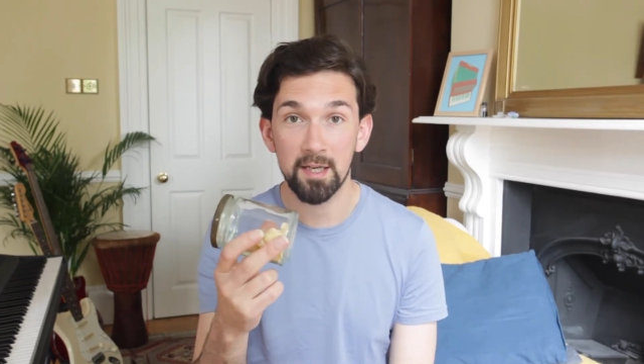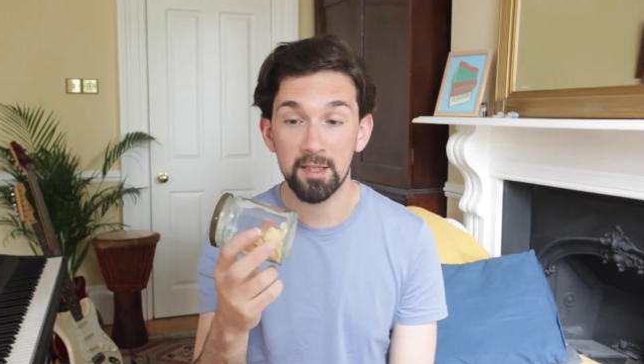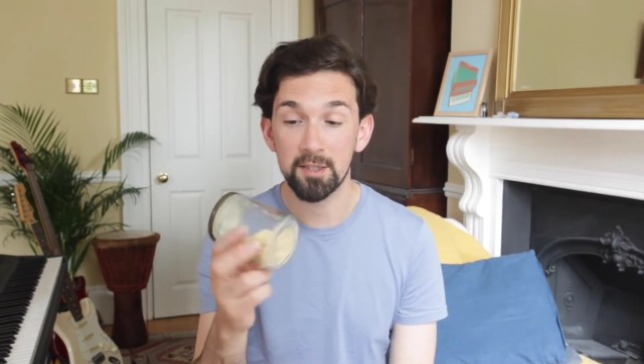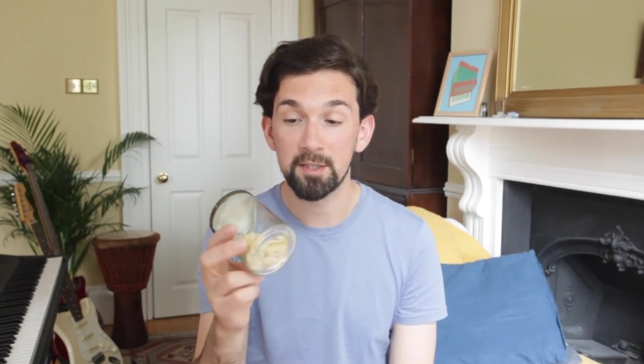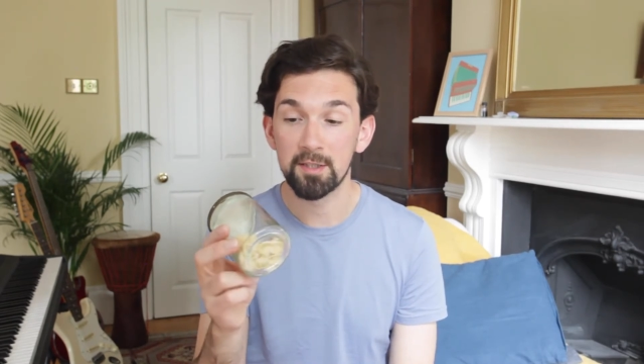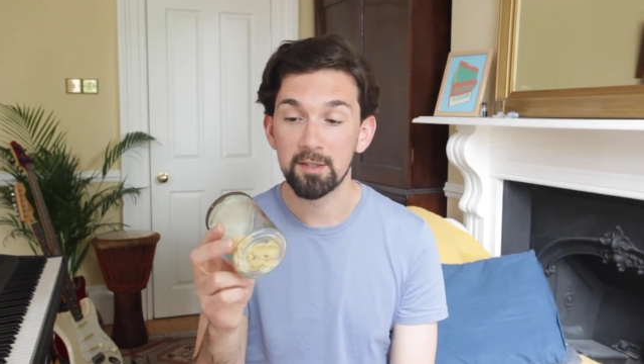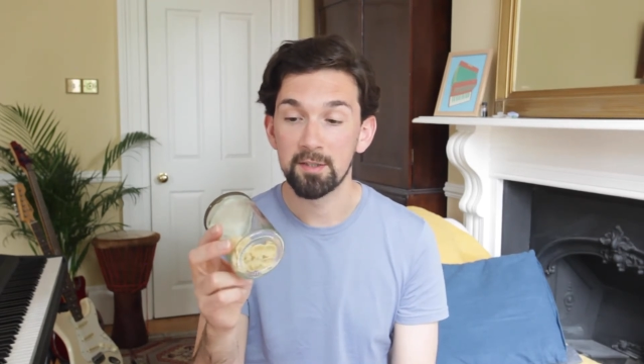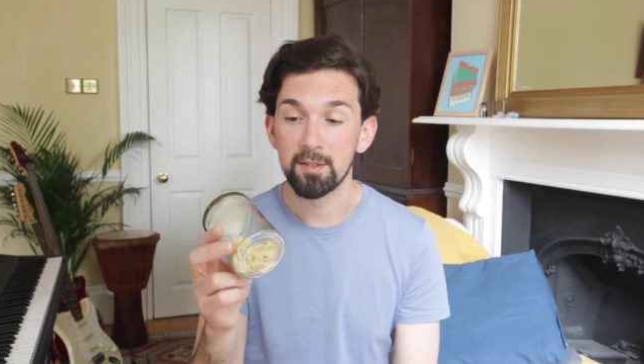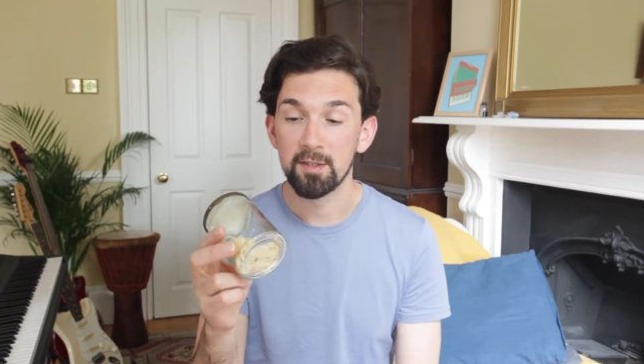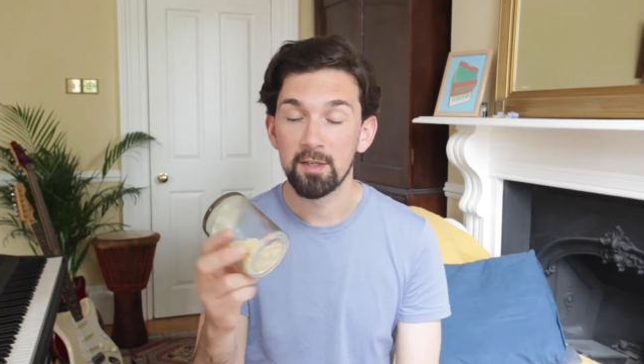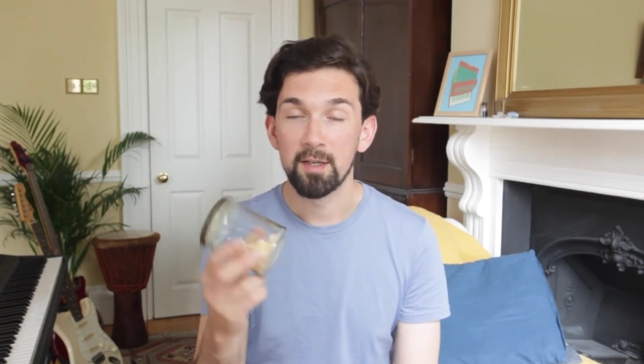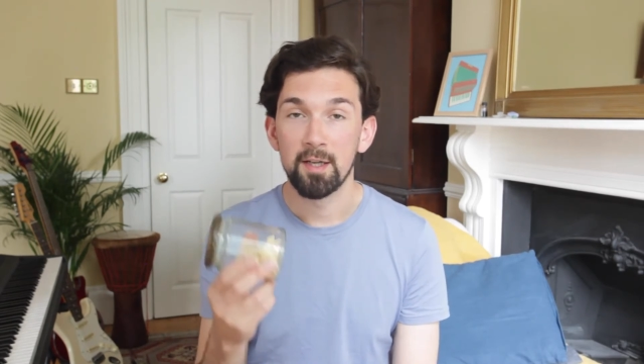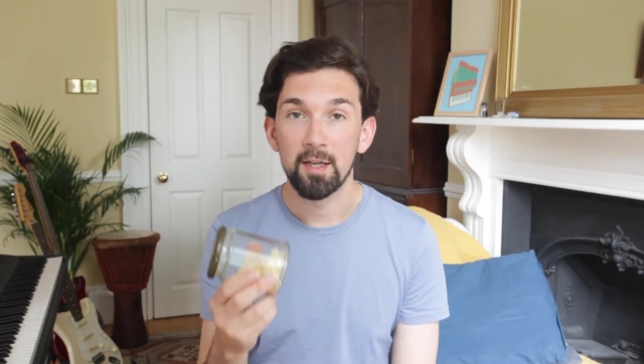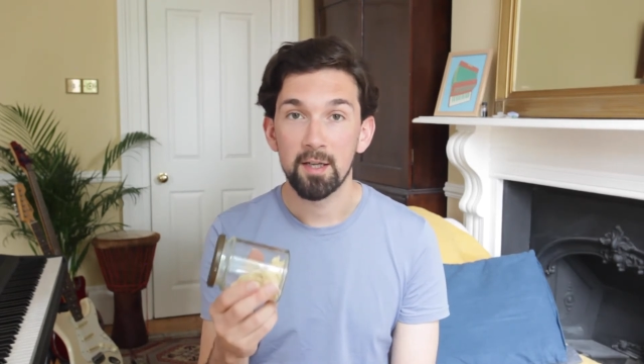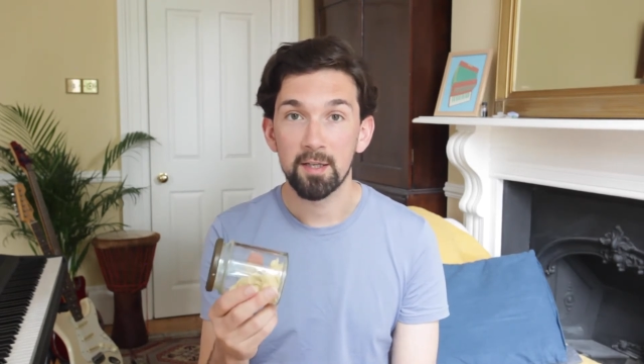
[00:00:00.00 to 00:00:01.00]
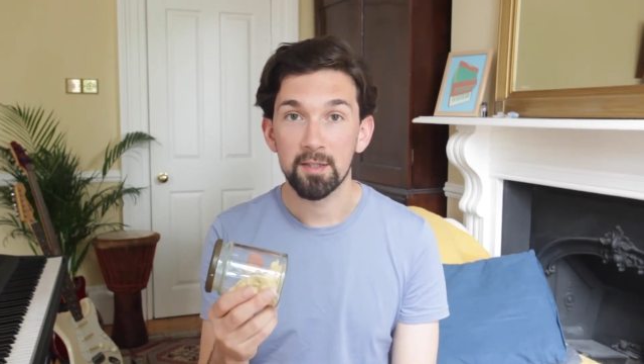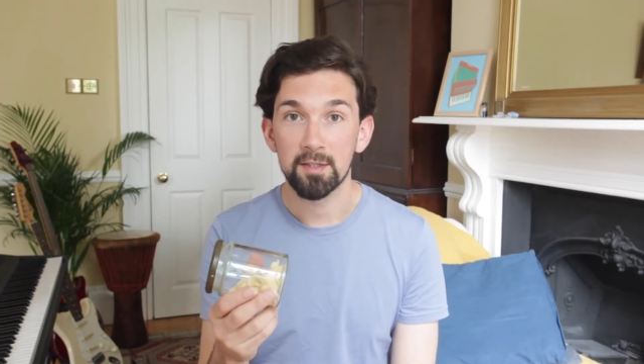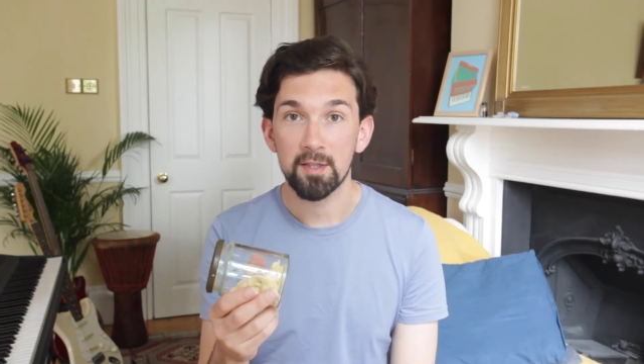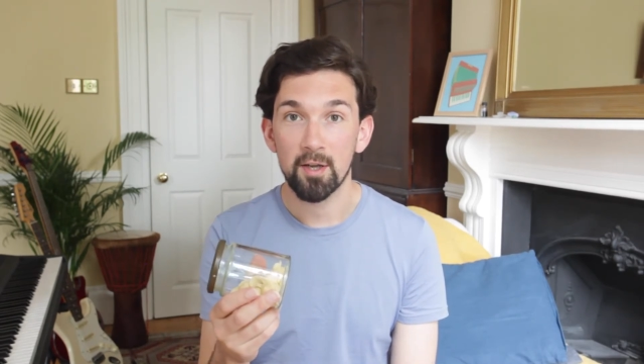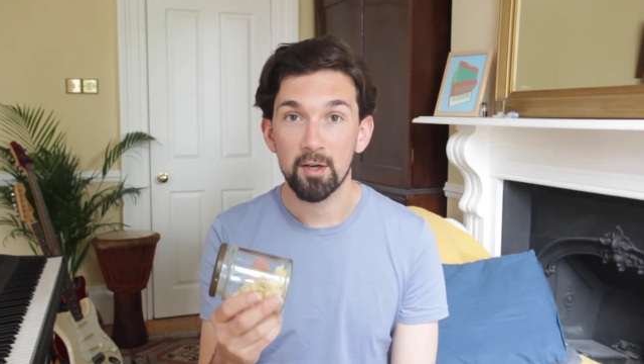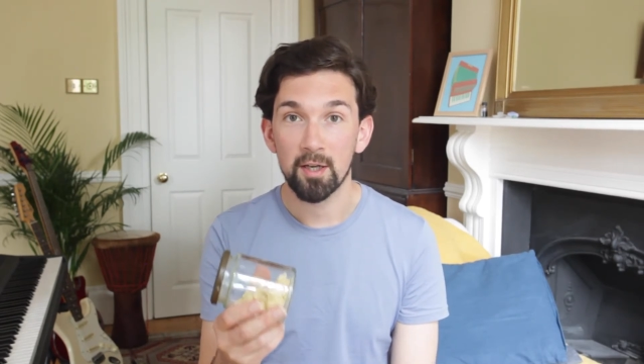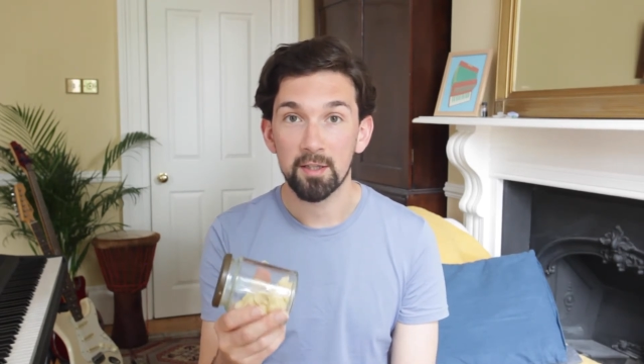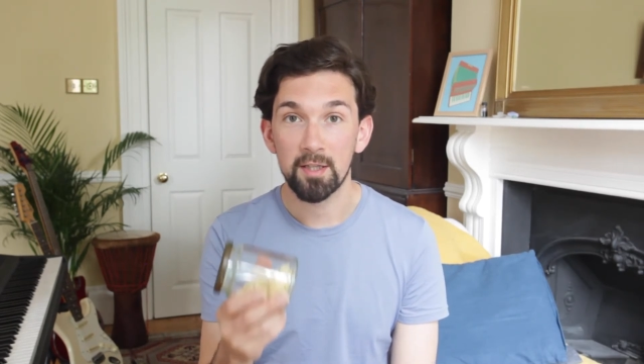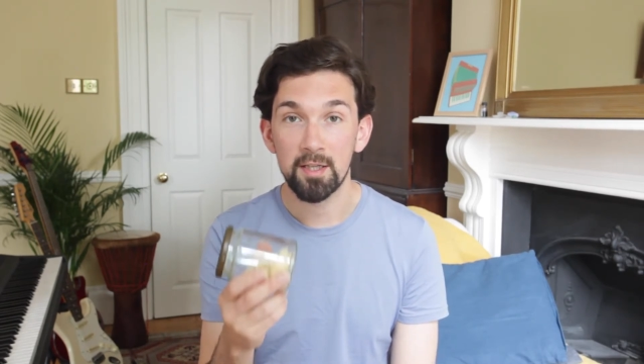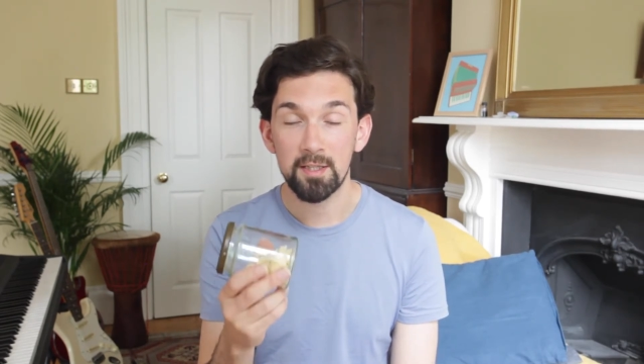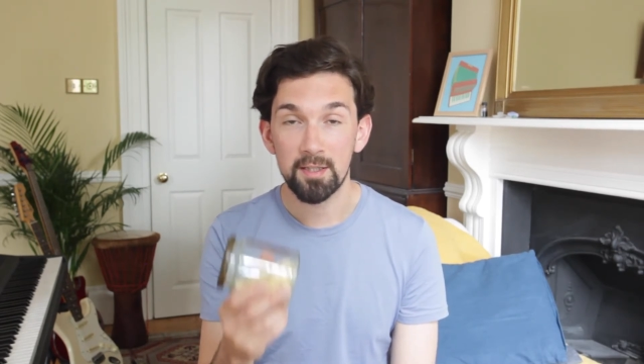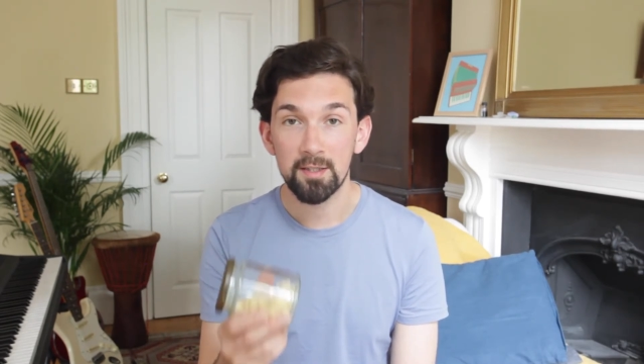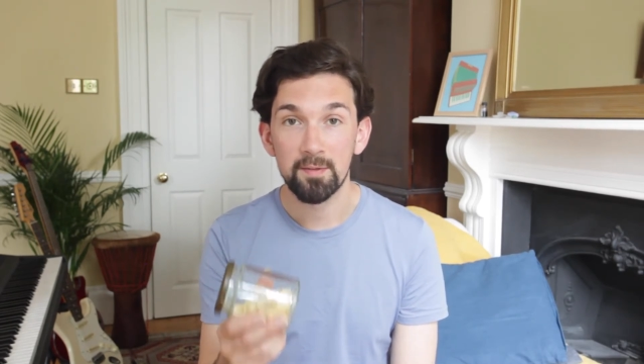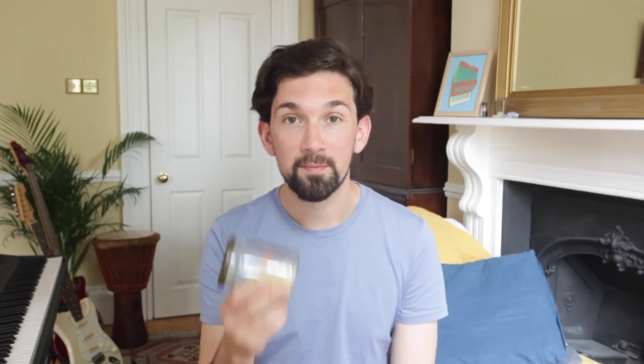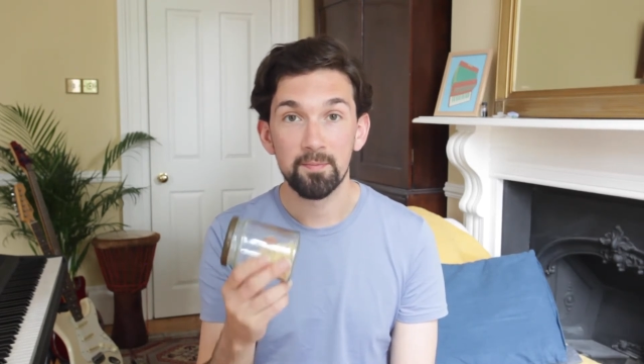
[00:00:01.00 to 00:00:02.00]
in it, it'll sound like this.